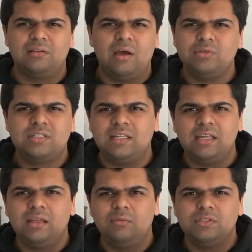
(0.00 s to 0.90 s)
I was
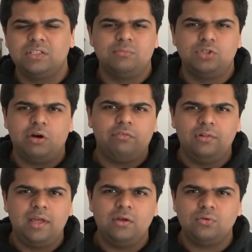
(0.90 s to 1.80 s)
thinking it was some
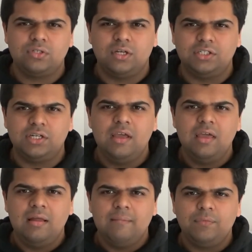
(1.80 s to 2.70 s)
Chevrolet or such.
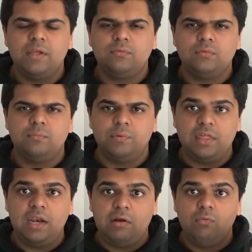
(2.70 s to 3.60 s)
But
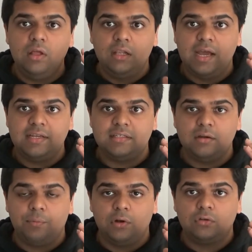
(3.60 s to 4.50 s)
then I realized
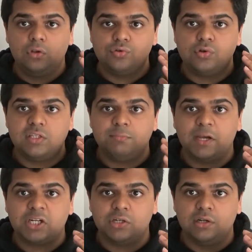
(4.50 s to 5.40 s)
upon closer
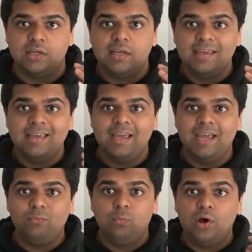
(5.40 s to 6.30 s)
inspection,
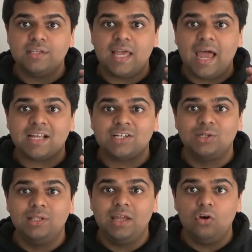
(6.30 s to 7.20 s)
it was
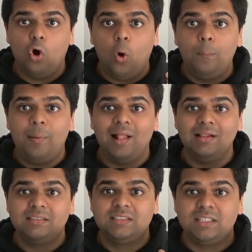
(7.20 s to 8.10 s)
actually an
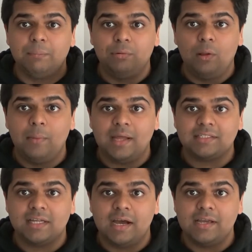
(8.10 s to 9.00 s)
Opel Diplomat,
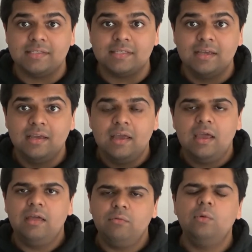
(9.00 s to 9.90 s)
guys.
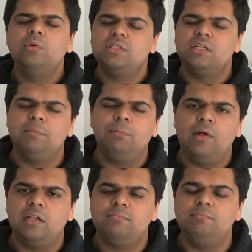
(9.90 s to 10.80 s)
It was the
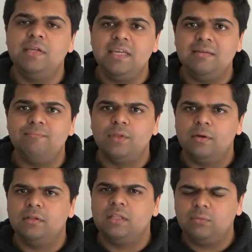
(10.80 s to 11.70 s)
Diplomat B.
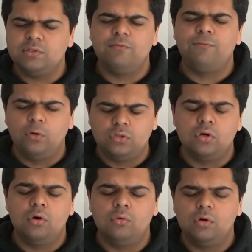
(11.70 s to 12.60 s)
That was the
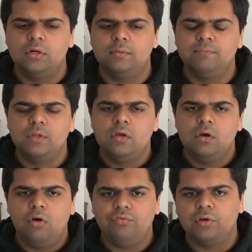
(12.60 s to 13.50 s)
photo
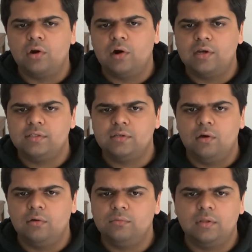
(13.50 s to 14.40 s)
of the car I
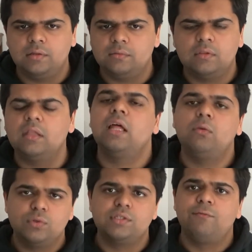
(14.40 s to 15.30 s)
saw. Like, that
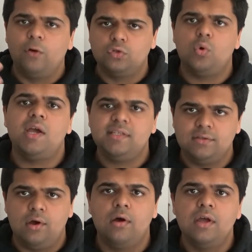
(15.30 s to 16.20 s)
was the photo I
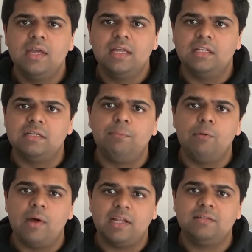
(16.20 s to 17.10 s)
saw. A
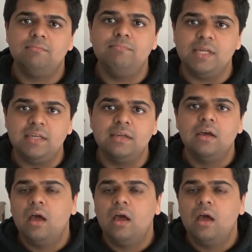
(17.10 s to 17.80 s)
Diplomat B.